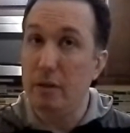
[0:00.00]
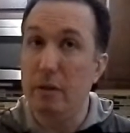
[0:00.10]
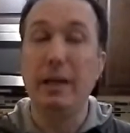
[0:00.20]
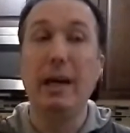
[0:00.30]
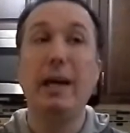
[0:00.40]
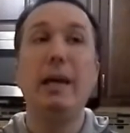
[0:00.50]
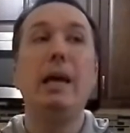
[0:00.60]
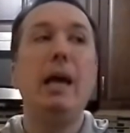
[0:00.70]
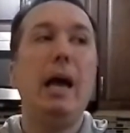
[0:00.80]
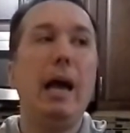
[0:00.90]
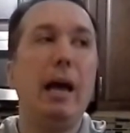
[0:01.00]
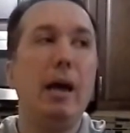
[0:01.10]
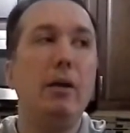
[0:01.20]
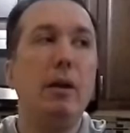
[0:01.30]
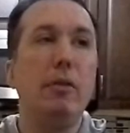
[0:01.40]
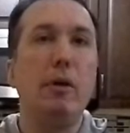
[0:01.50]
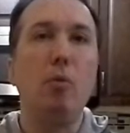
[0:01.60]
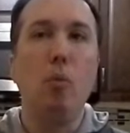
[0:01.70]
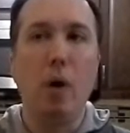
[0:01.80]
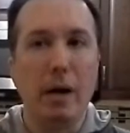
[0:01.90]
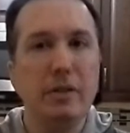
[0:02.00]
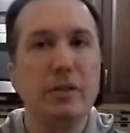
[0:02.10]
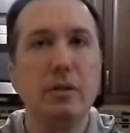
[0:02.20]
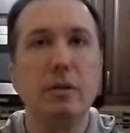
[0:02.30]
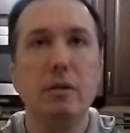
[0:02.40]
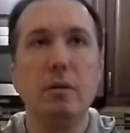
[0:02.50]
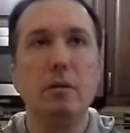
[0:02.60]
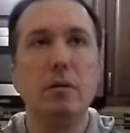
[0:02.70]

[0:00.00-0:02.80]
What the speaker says: okay? And there was